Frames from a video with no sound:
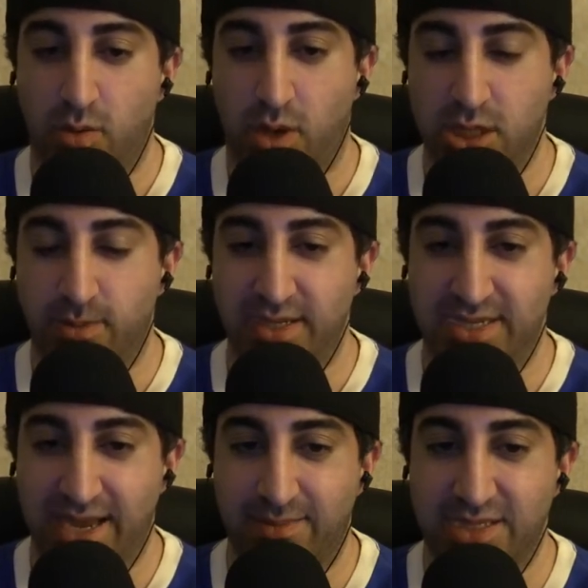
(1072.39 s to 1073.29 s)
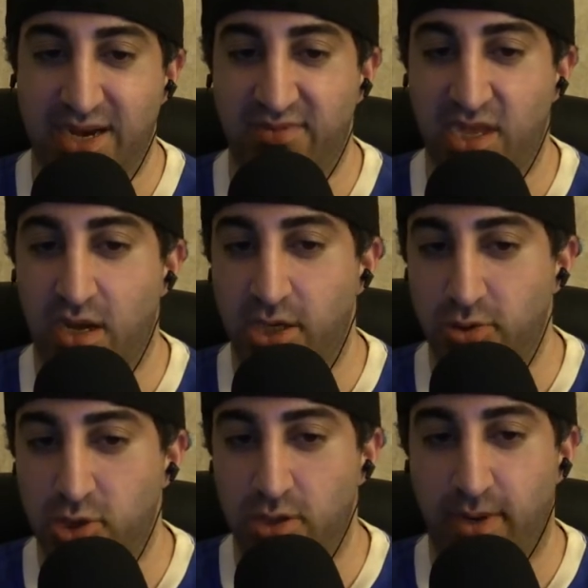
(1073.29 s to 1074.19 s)
watch my segments and everything on
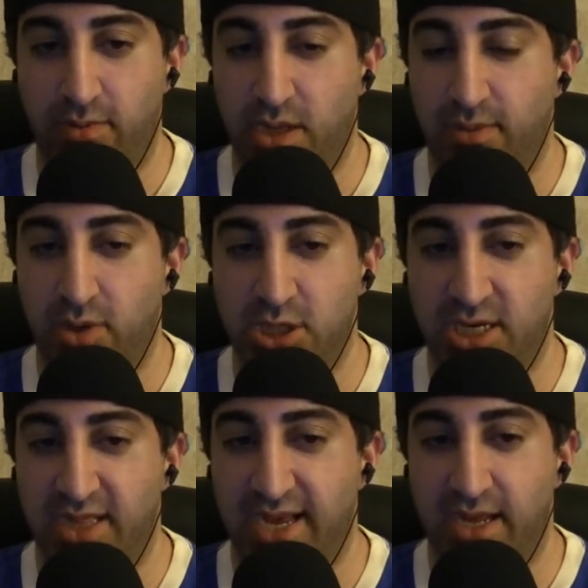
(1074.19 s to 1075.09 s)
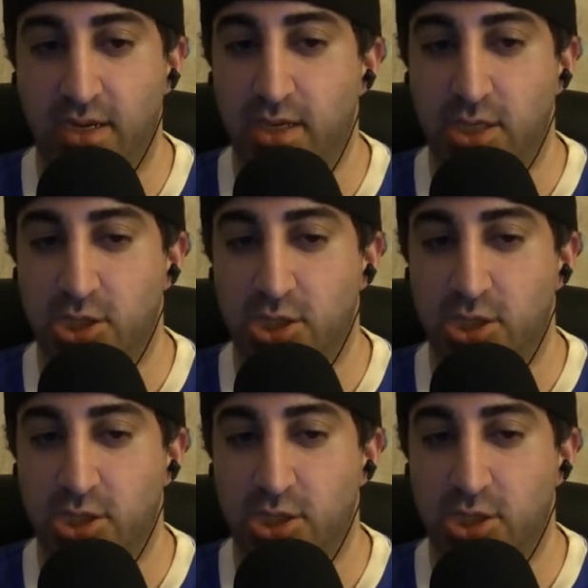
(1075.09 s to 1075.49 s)
YouTube. I really appreciate that.